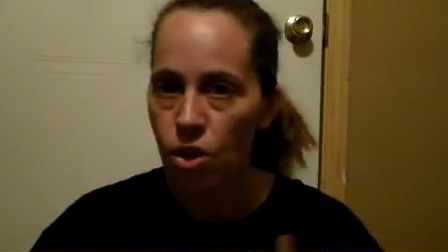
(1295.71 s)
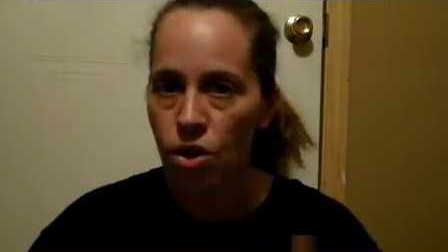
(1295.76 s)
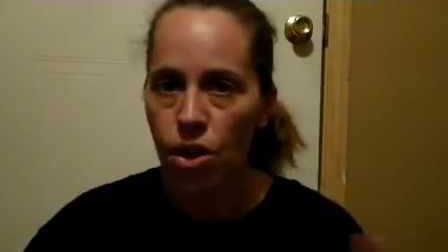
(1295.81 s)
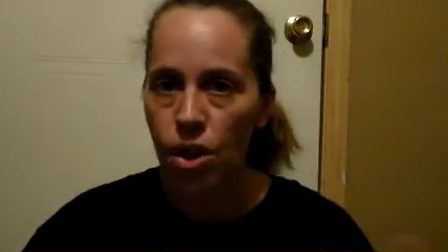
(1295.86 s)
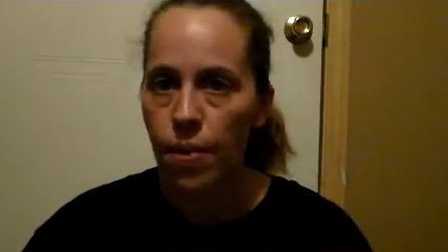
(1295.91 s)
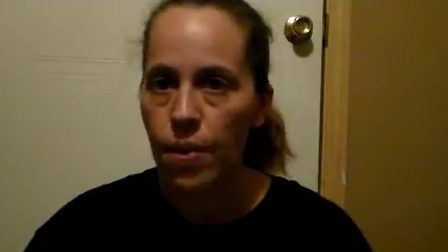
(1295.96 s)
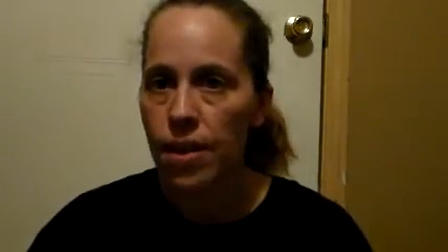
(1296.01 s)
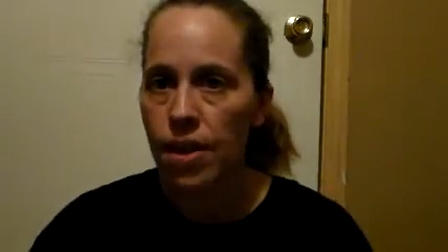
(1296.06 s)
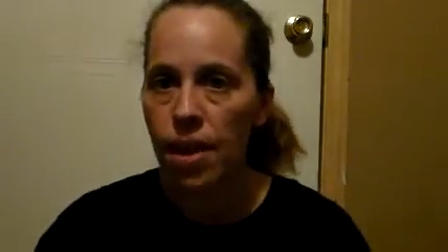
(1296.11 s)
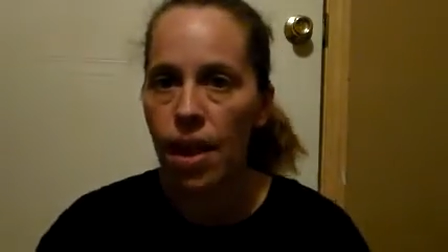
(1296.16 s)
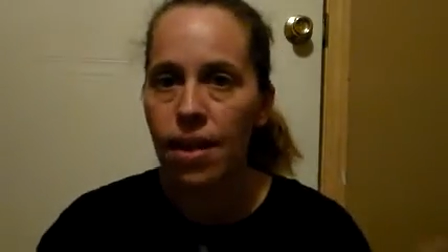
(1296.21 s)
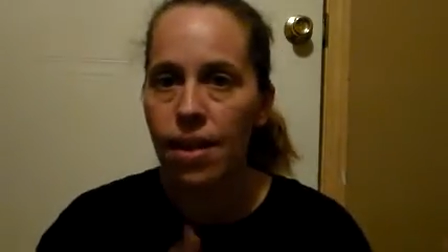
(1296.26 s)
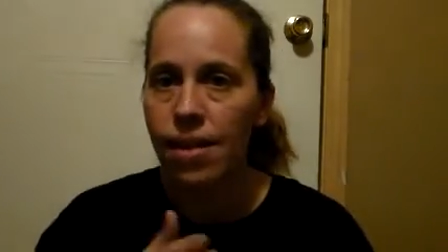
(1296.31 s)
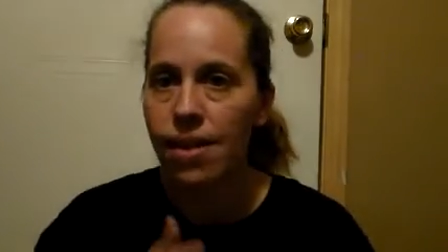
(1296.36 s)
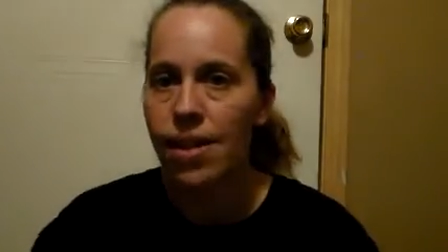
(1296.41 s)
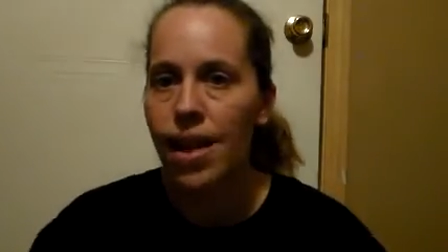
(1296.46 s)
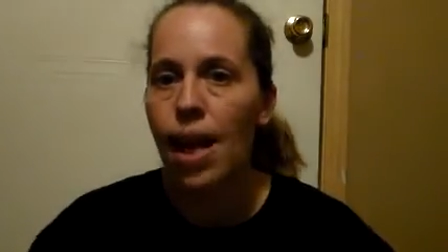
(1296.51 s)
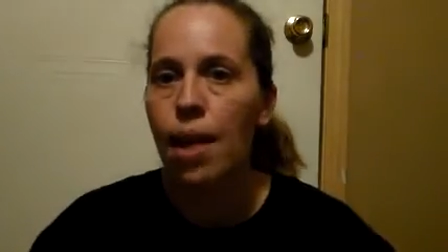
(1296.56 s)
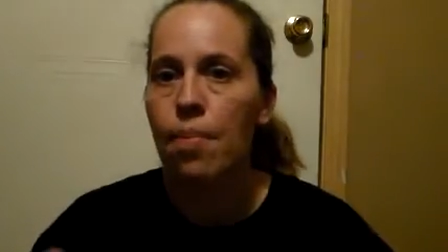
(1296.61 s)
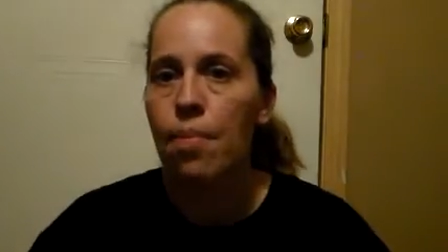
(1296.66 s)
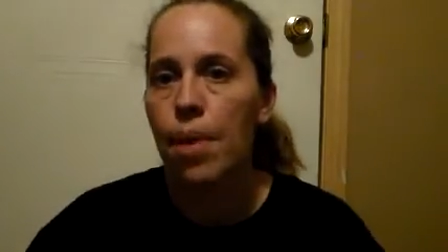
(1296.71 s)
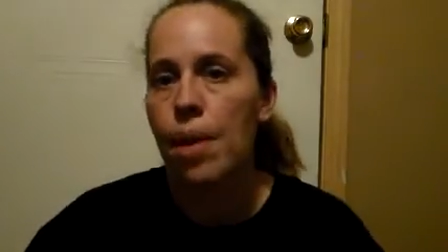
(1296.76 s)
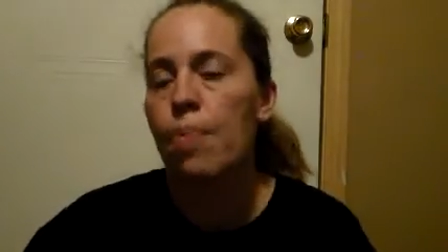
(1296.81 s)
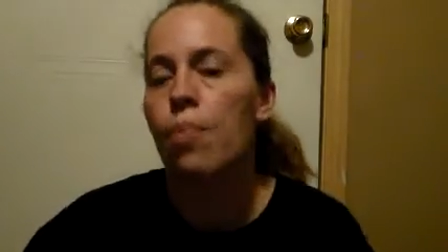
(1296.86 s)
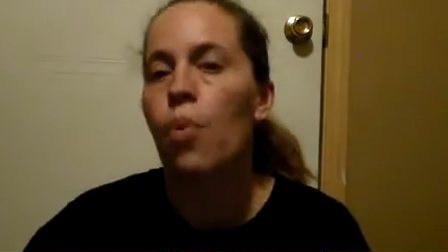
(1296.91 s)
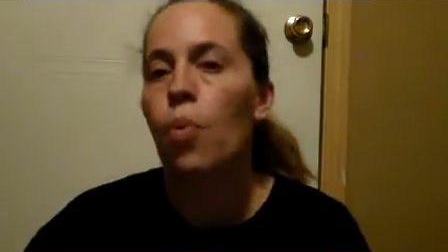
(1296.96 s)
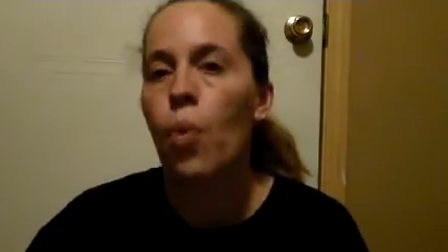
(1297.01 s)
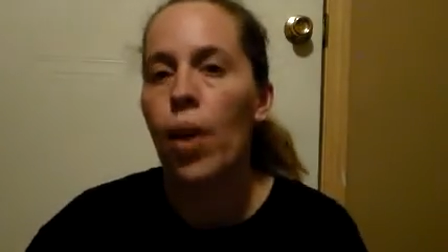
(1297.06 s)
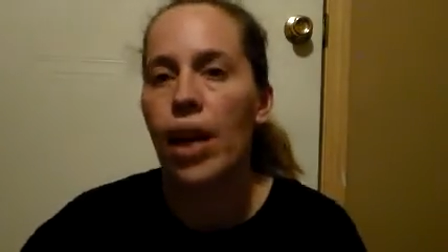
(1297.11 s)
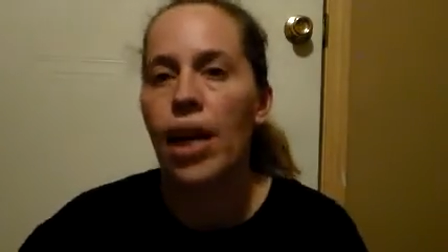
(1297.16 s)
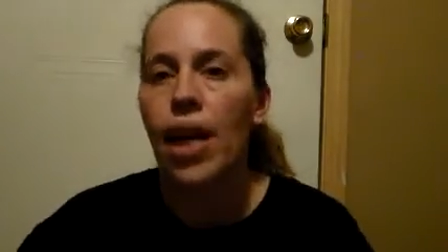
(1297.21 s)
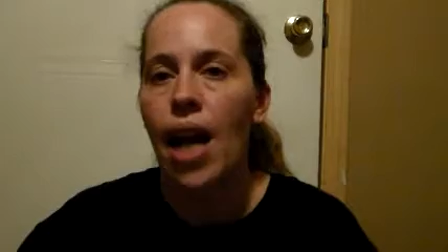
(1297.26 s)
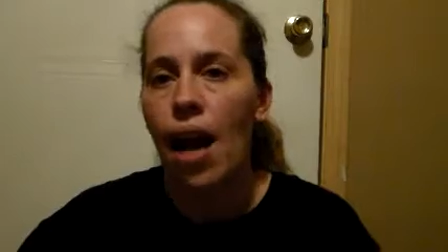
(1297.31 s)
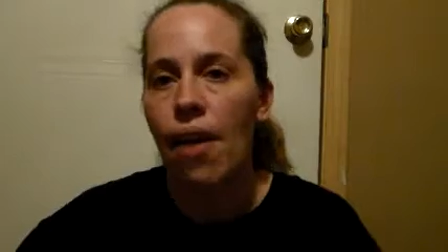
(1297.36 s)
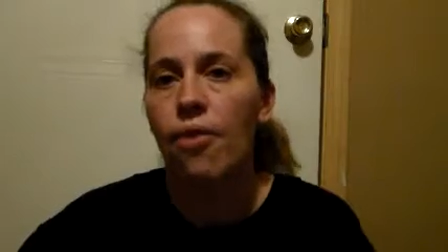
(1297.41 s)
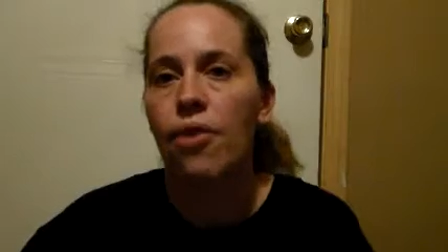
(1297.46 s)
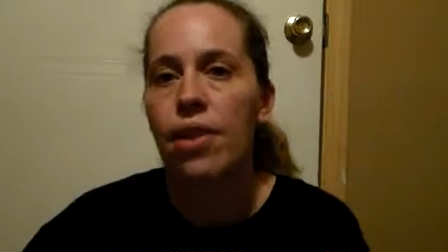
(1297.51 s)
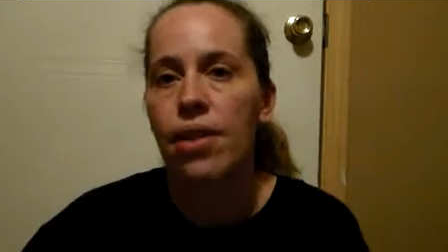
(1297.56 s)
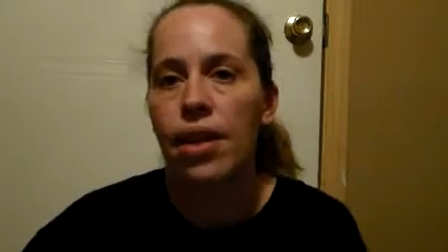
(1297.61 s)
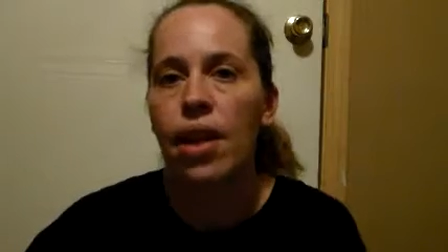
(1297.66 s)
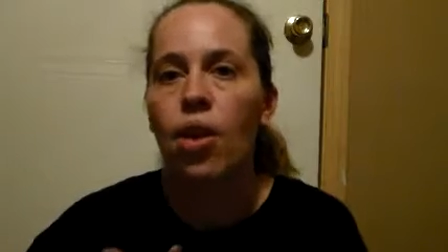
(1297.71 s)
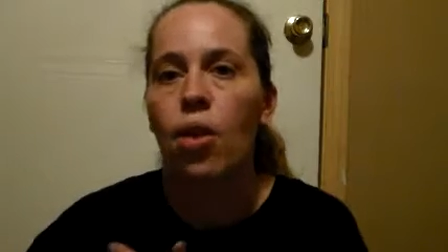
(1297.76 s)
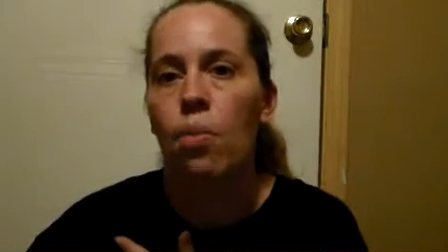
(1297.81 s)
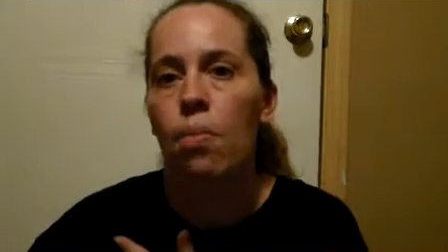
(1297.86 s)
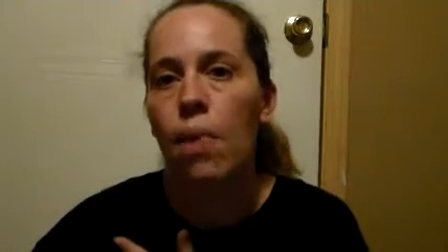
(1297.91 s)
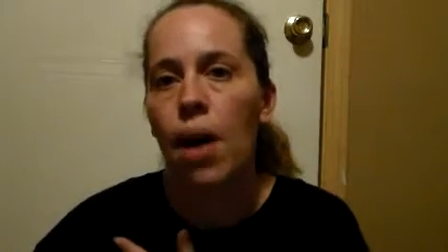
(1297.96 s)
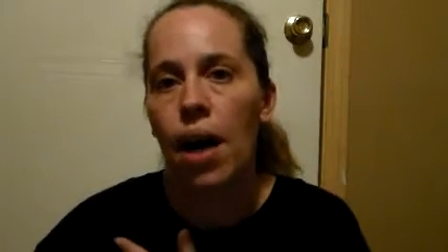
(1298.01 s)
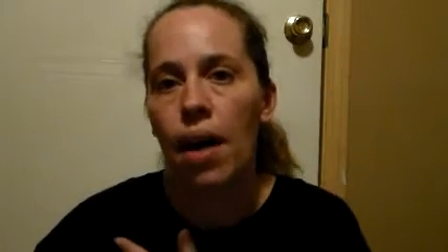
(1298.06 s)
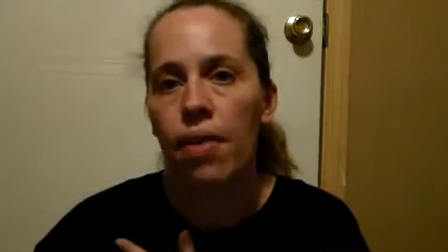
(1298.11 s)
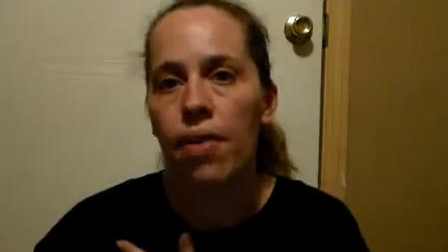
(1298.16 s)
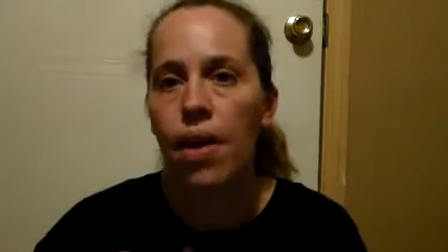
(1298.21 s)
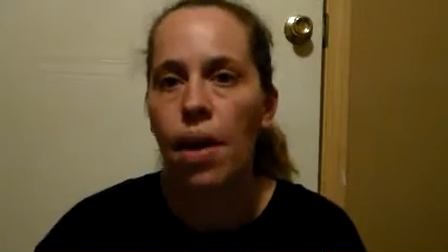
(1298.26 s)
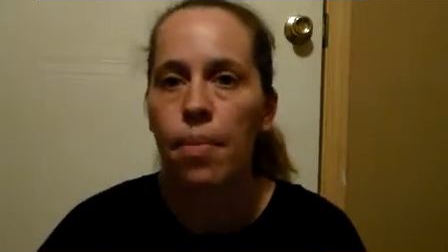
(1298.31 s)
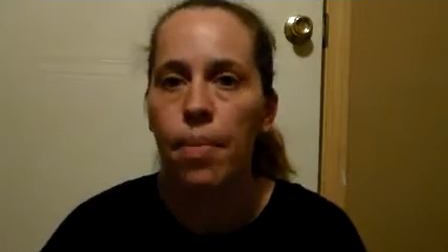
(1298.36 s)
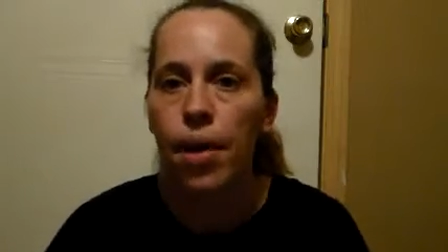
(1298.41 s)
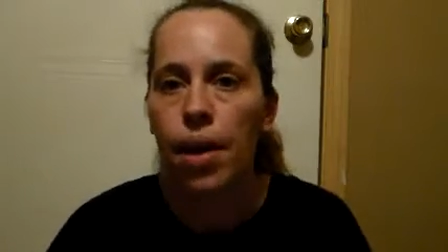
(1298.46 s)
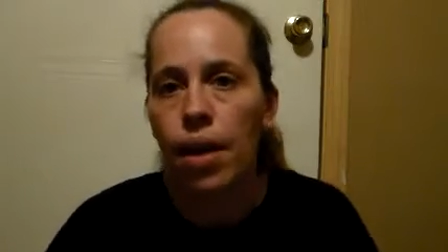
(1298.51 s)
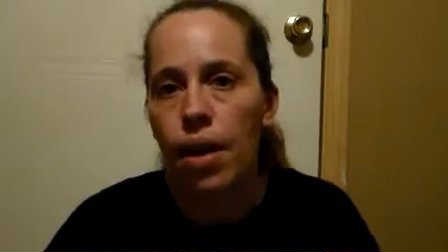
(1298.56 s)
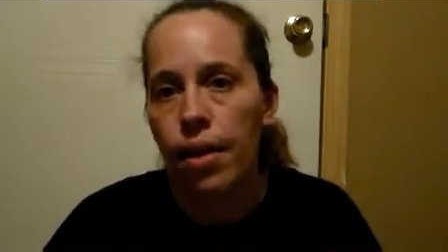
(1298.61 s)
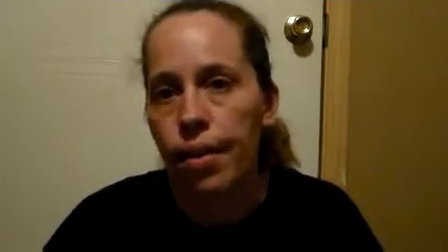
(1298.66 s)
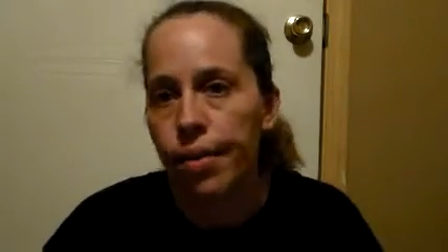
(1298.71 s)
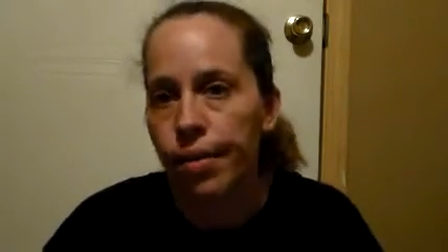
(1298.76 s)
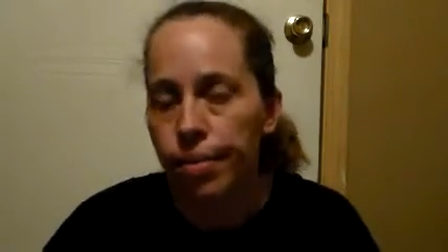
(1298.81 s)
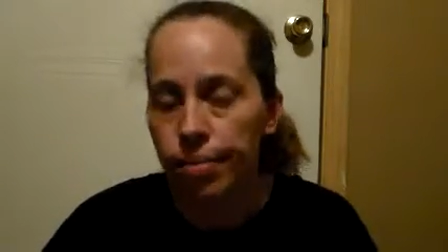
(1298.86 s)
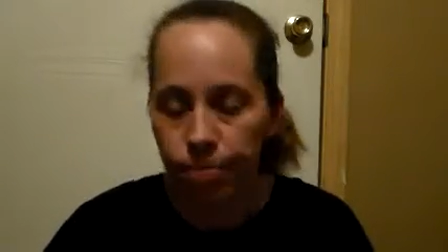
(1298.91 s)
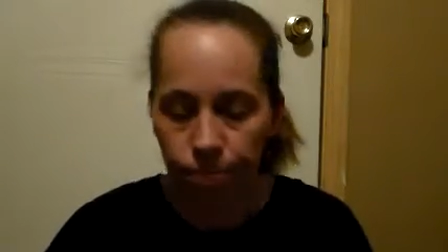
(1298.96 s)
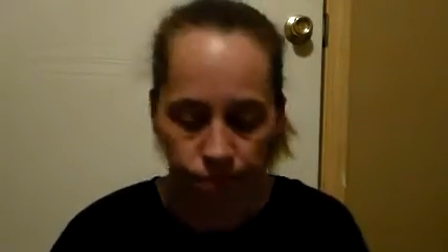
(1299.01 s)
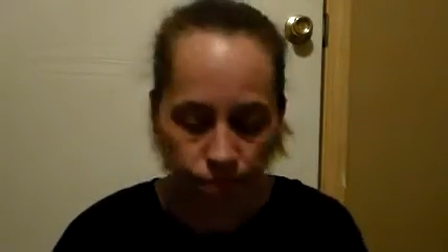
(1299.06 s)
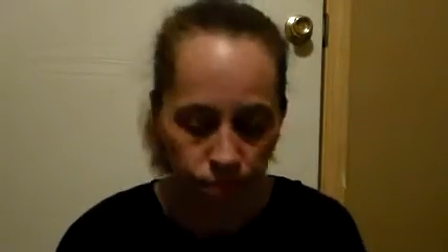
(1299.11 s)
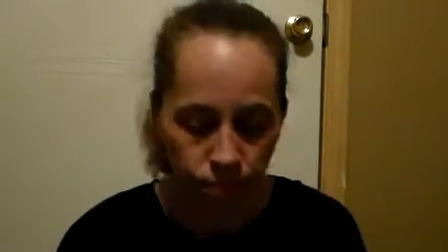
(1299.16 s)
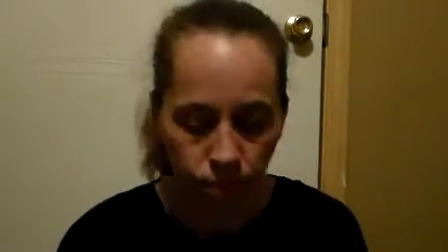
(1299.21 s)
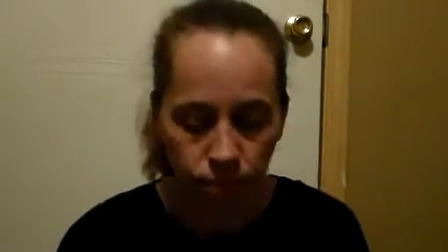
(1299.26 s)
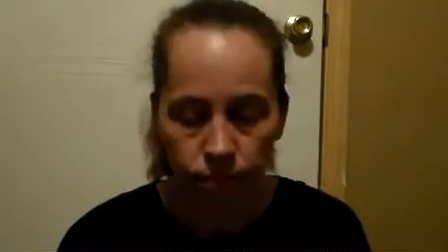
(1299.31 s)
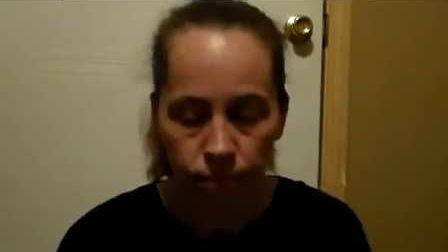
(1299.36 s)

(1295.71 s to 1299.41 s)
Just so it's not the same people winning every single month. I mean